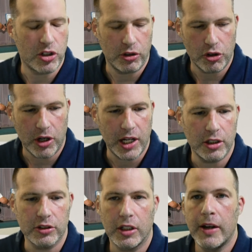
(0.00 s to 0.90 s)

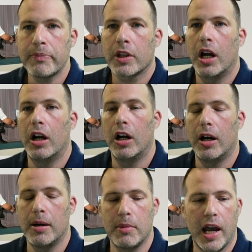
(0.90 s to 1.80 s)
trainers.
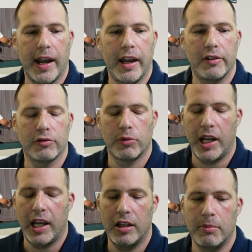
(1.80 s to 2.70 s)
I
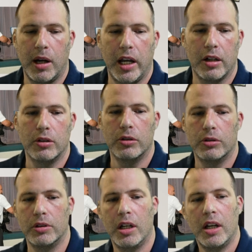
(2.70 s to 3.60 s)
ran my
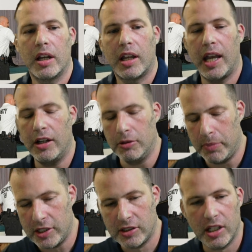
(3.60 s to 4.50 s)
own kennel
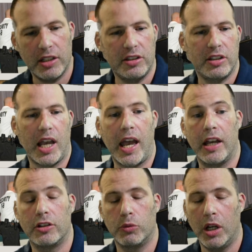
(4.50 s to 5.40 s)
business
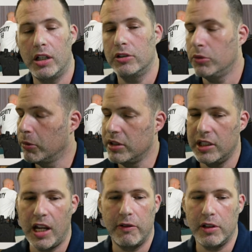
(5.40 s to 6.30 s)
as well, where we did
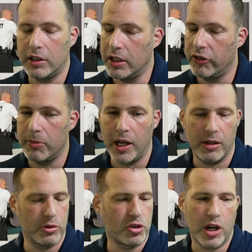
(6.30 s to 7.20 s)
everything from
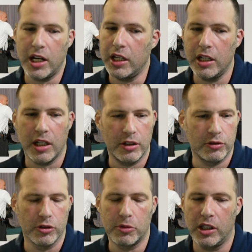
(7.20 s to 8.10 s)
animal training and
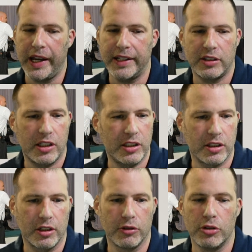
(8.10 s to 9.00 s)
group classes
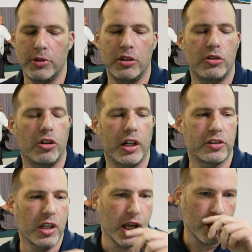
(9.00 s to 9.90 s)
and grooming the dogs.
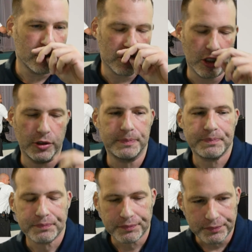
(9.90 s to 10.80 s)
So
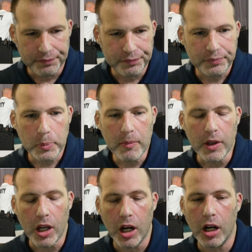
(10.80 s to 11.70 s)

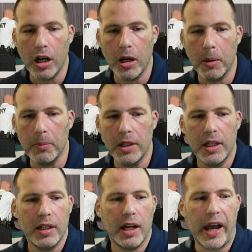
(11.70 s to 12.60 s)

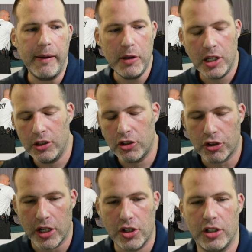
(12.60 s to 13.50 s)
I've been in the
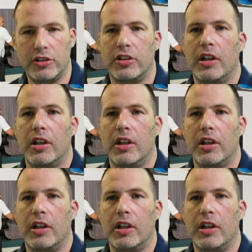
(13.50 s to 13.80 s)
trenches,